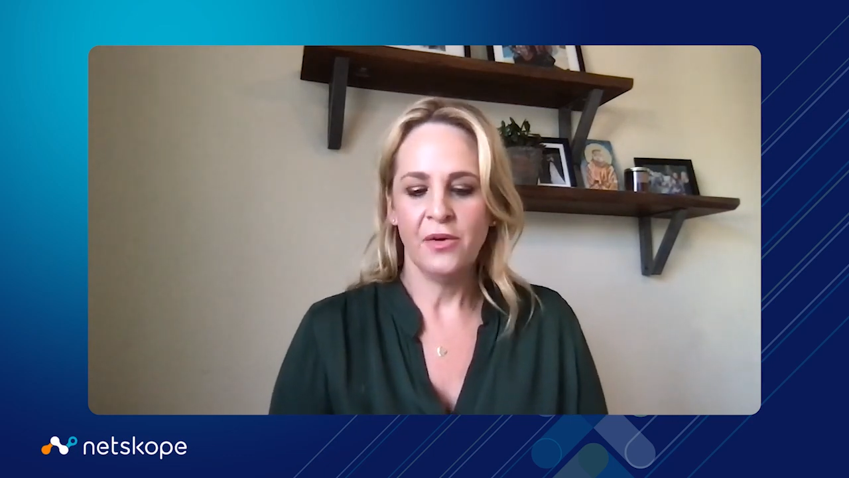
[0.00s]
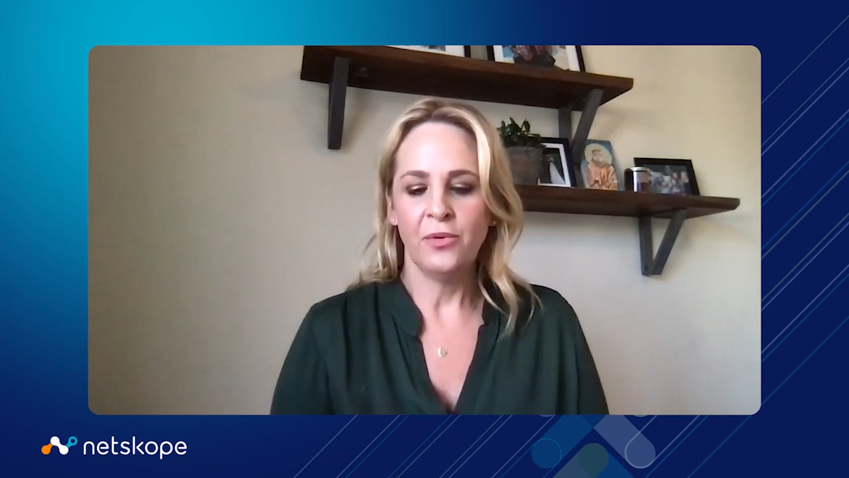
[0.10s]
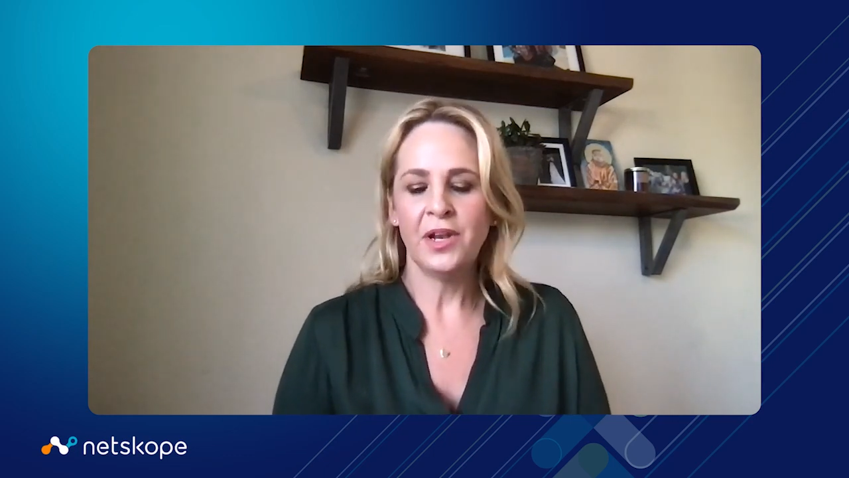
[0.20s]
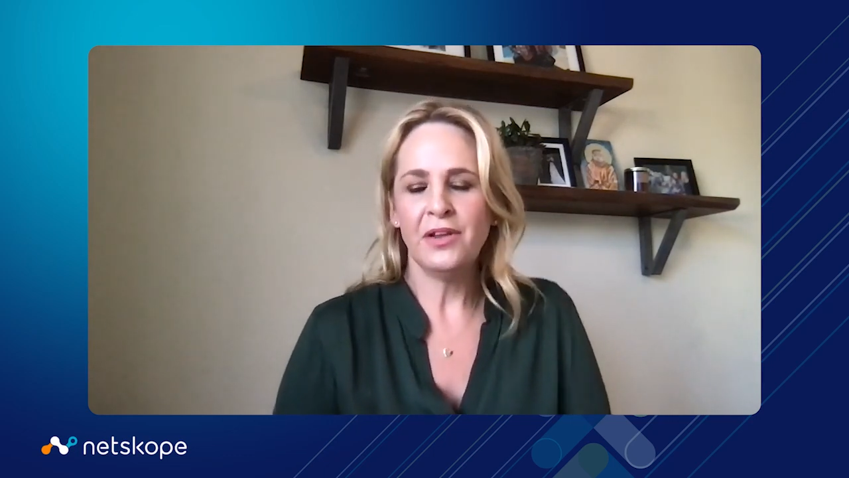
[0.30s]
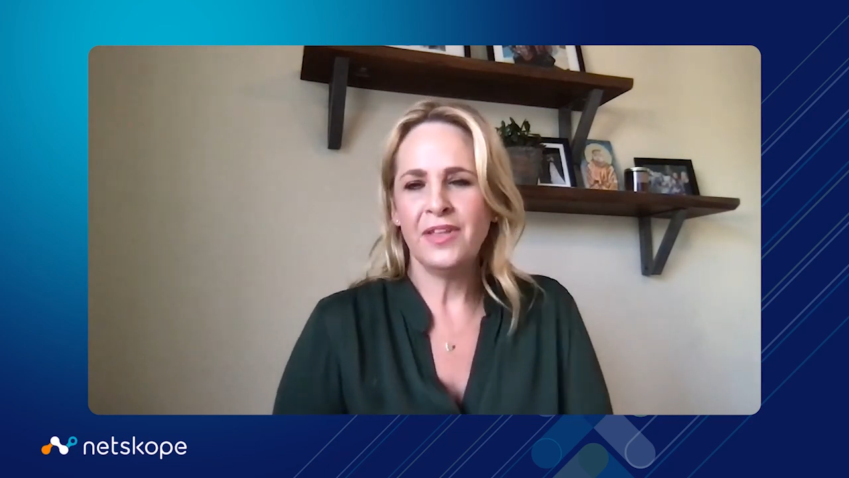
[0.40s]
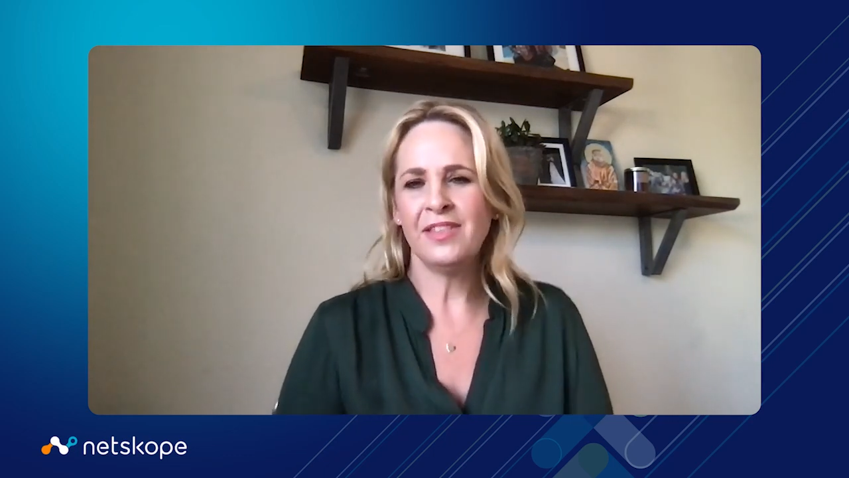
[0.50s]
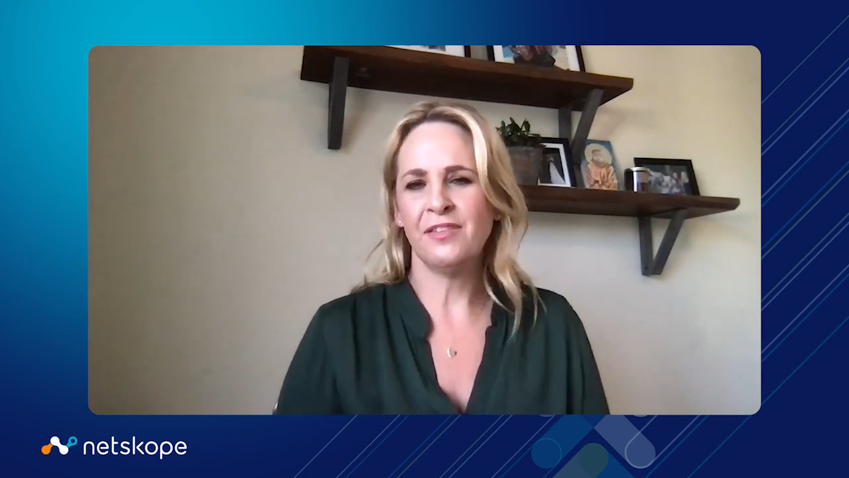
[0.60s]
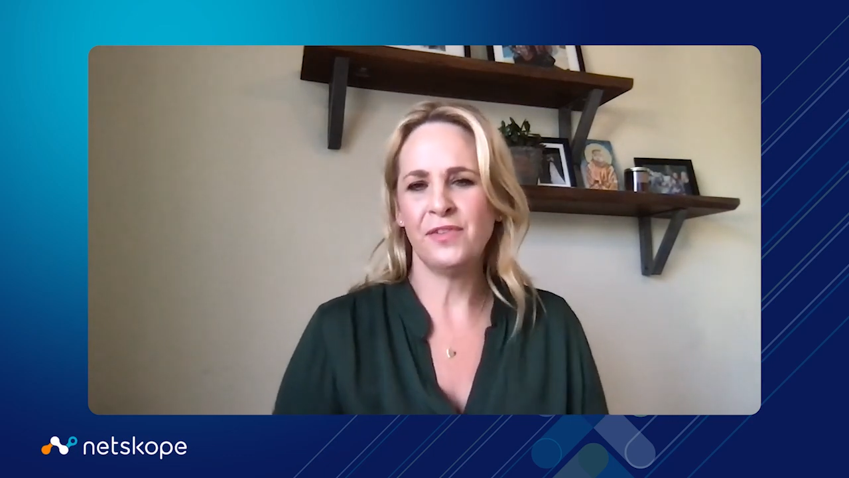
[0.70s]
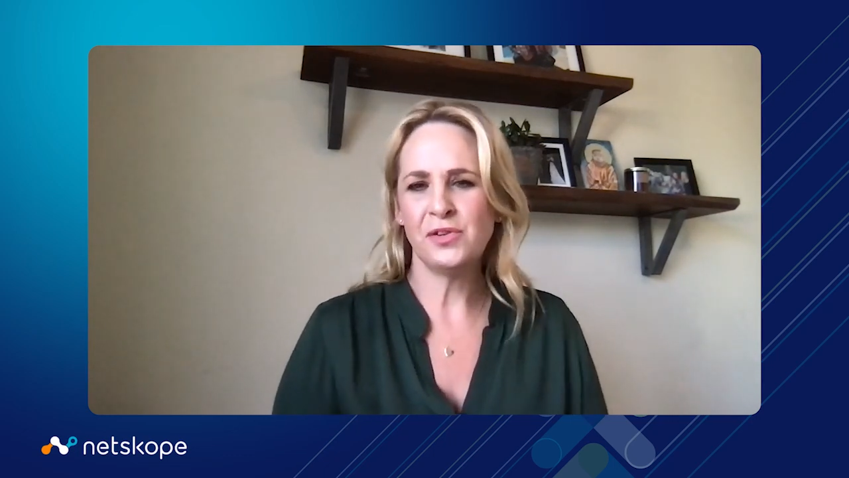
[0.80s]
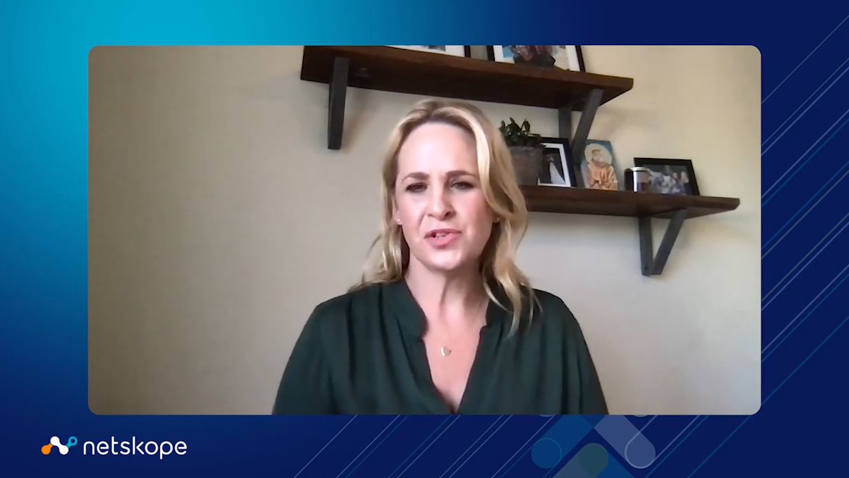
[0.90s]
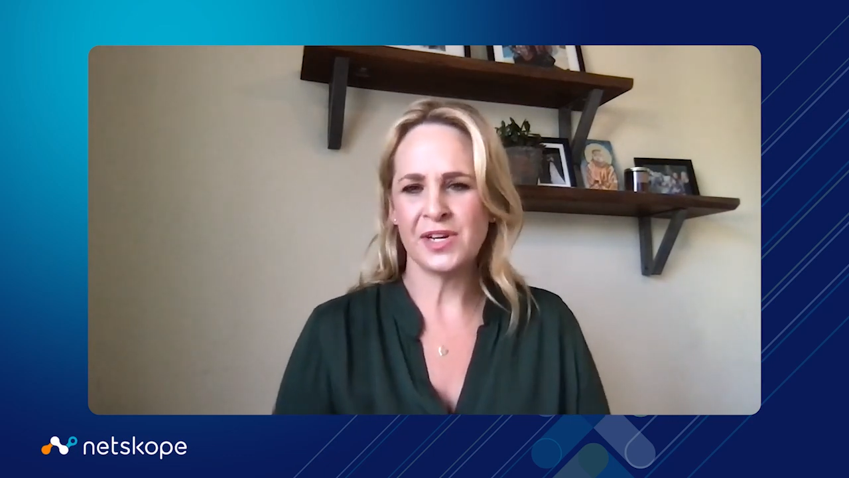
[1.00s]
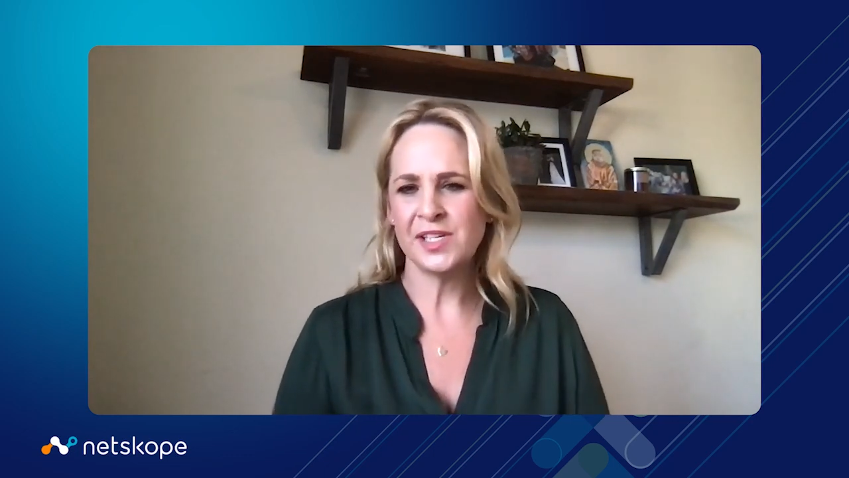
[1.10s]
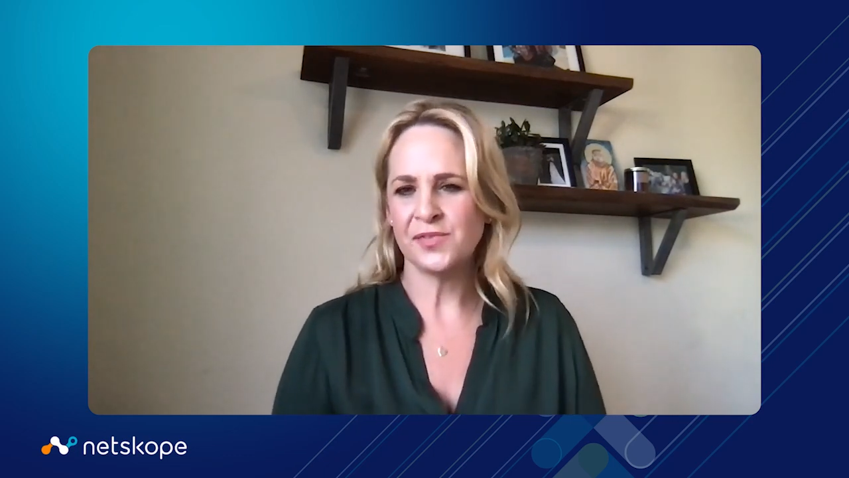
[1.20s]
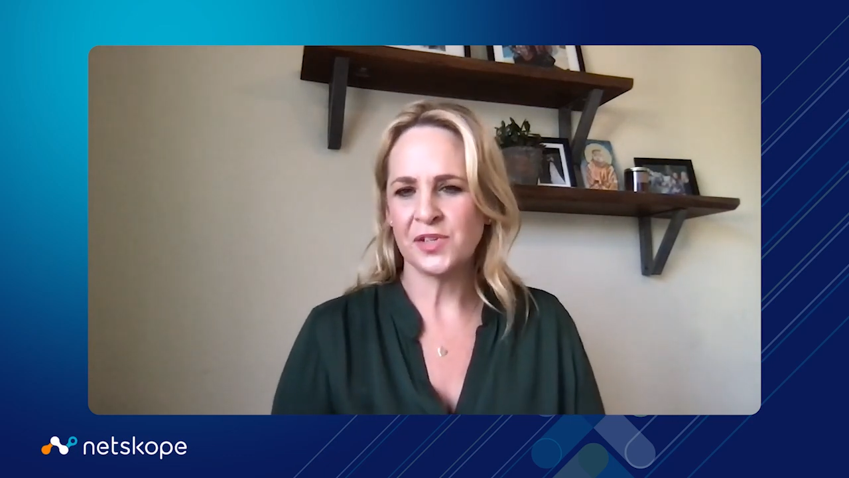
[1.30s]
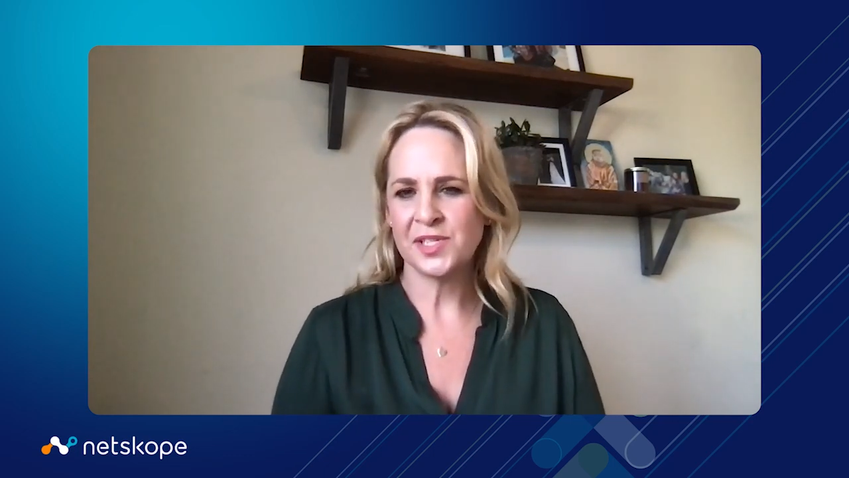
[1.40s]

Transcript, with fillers: What do you think the future is for